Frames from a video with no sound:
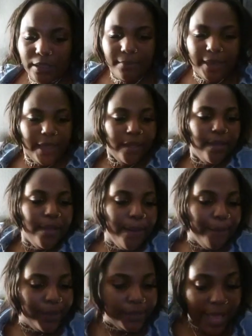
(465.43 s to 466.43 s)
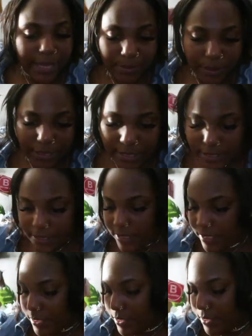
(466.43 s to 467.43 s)
them at but that's what this
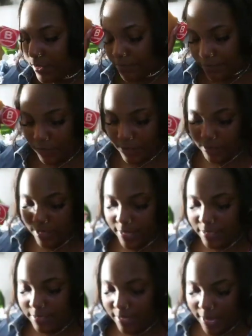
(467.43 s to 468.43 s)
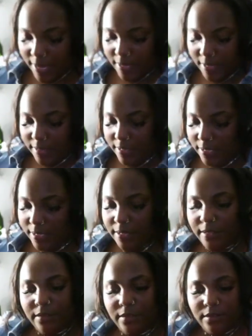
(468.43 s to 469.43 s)
is that's that and
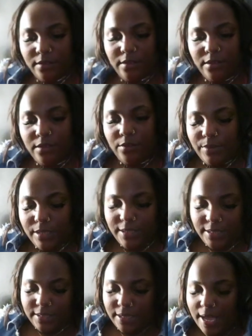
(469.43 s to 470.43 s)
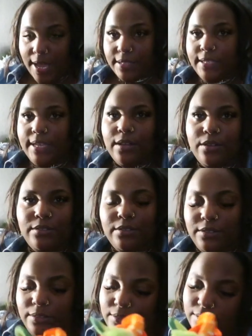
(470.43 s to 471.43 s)
then what's this a cocktail
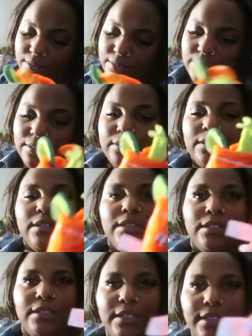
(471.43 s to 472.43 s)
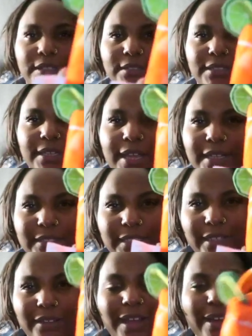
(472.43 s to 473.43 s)
look it's a
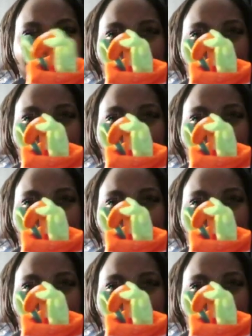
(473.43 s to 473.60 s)
cocktail how